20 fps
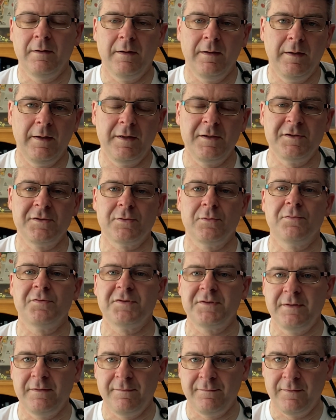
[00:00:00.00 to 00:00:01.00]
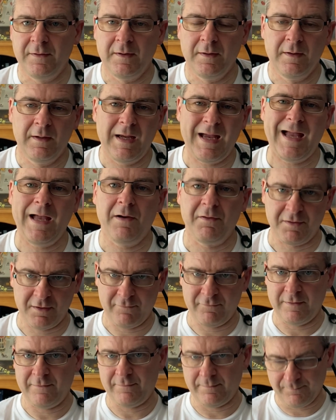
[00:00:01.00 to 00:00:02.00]
exhaustive
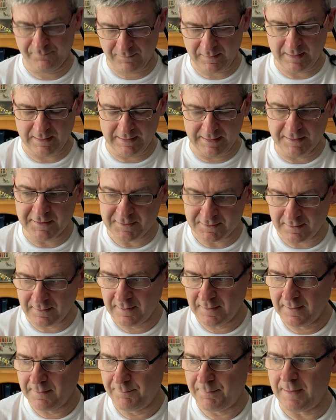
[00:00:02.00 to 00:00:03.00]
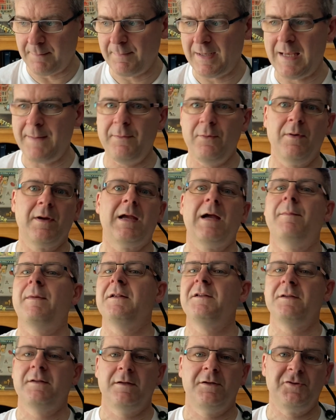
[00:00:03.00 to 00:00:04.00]
algorithm list, but maybe it would come
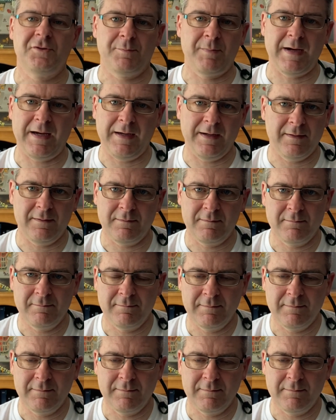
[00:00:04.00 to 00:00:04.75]
under the Japan